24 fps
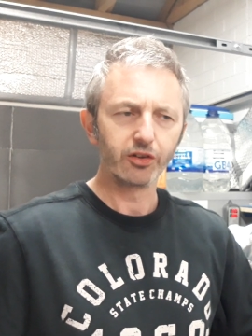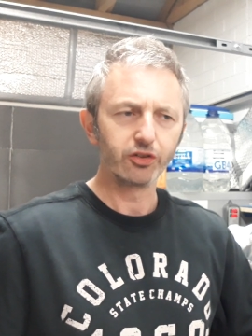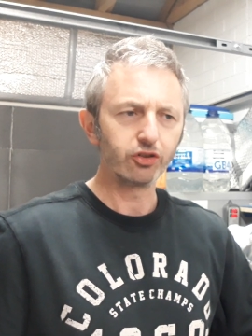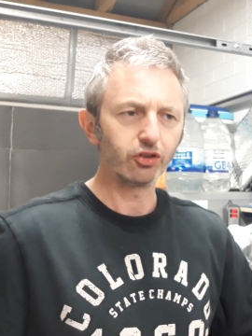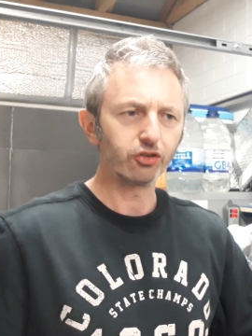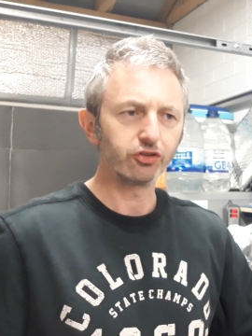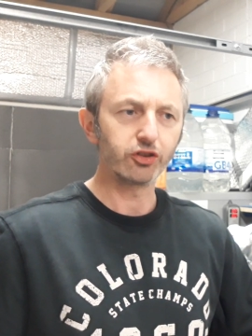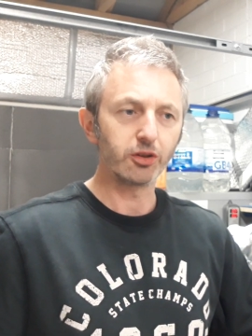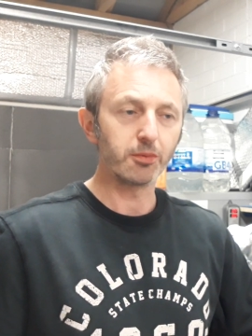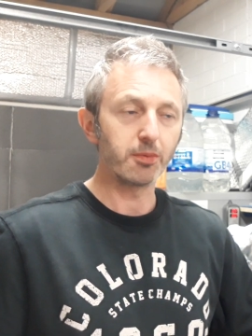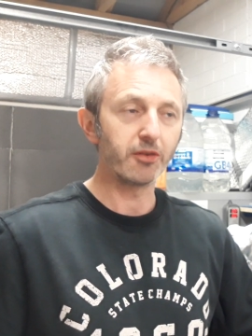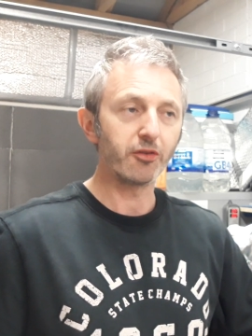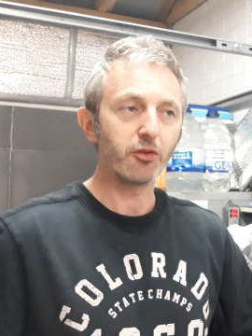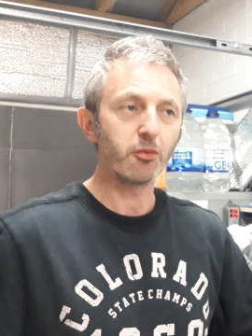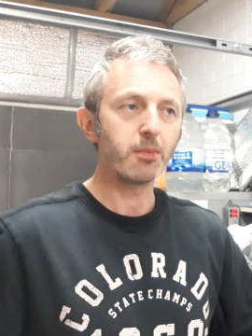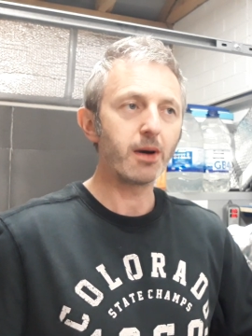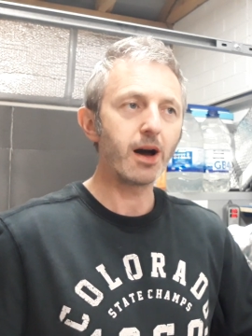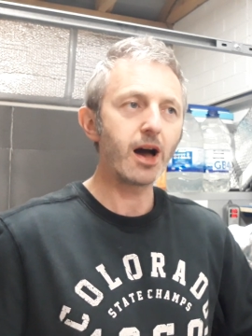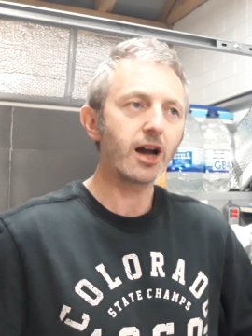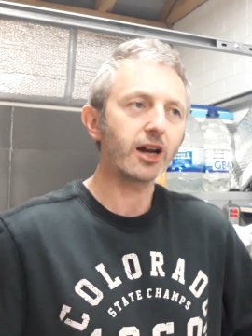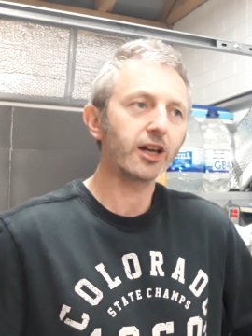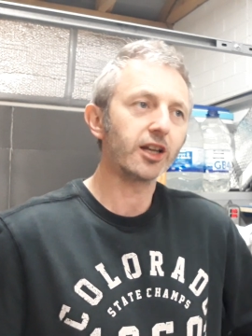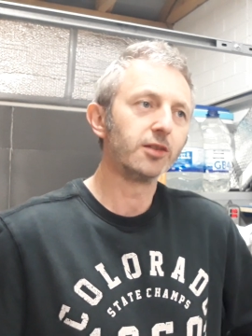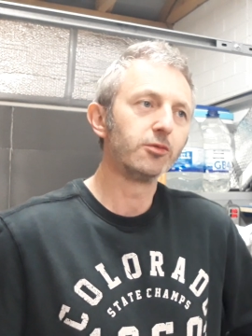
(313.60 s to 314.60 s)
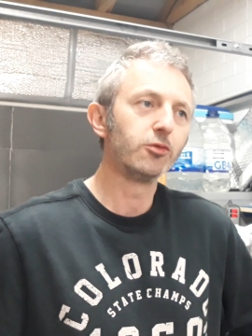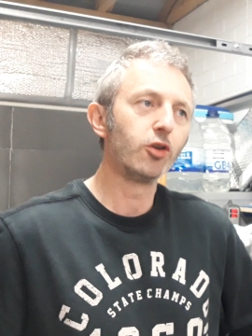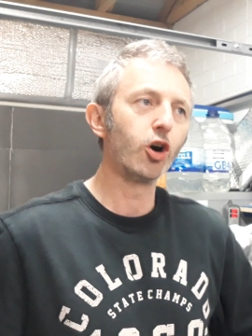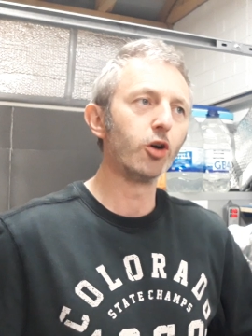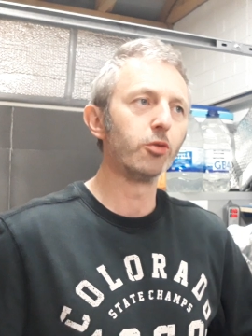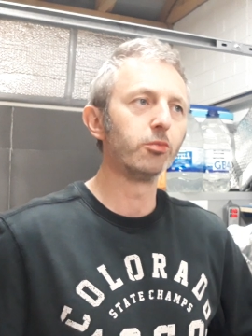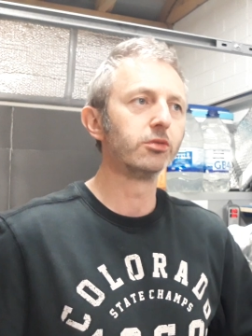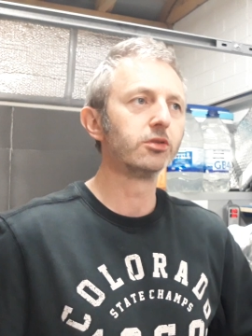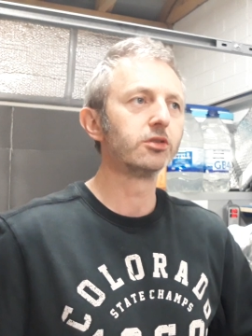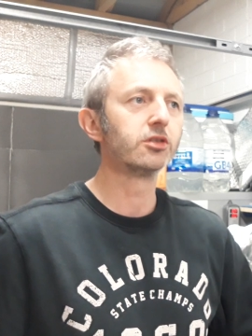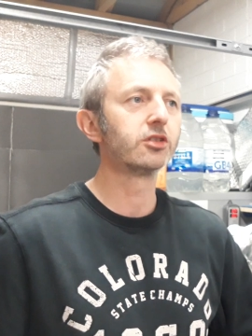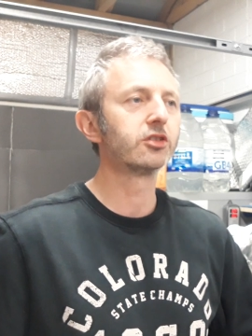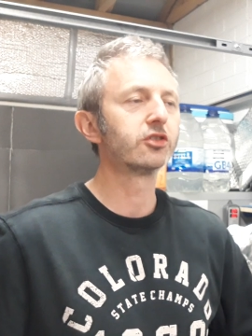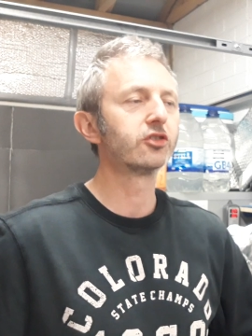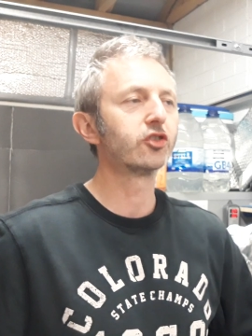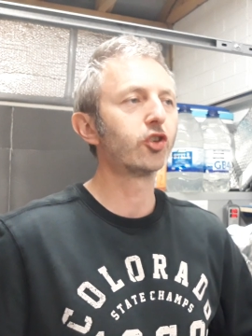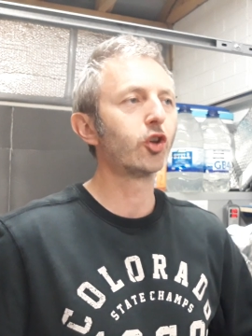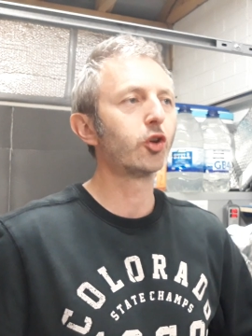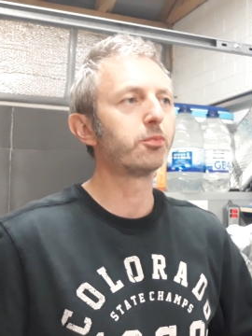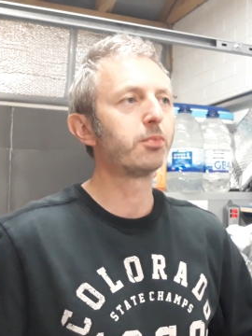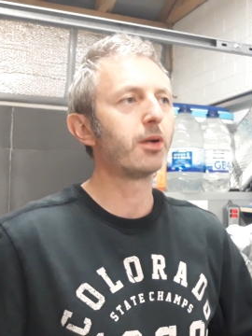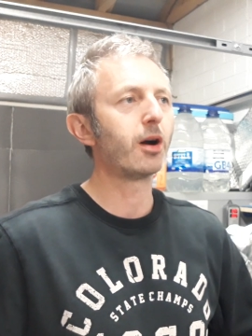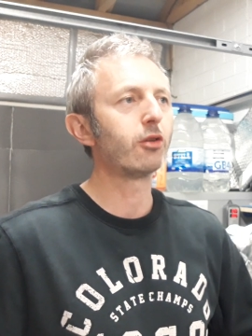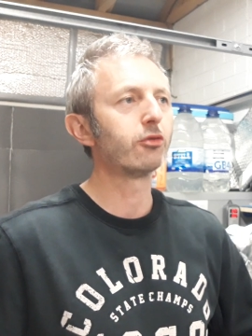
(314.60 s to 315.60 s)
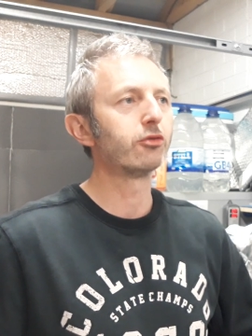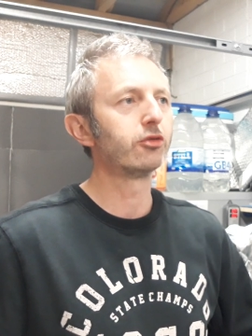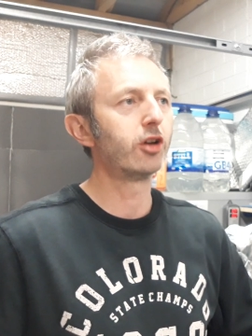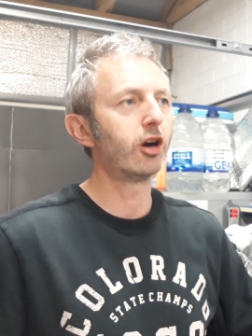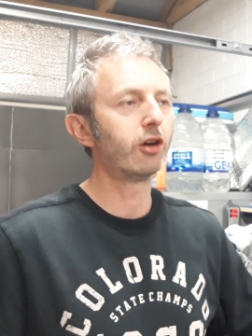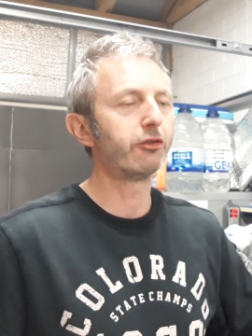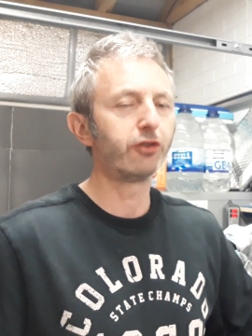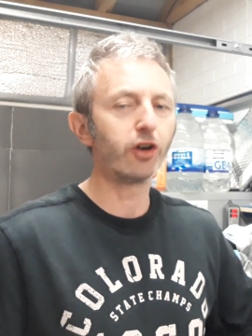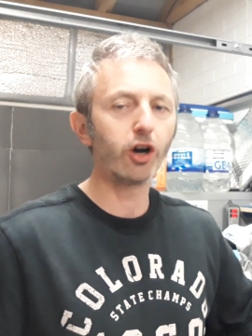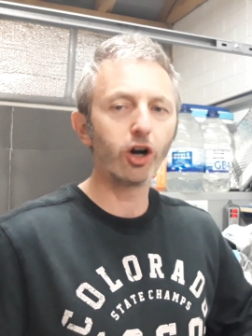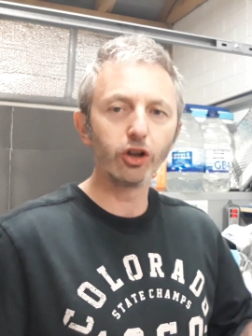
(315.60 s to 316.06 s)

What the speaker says: just a bit of a bargain at the moment. It's £2 off.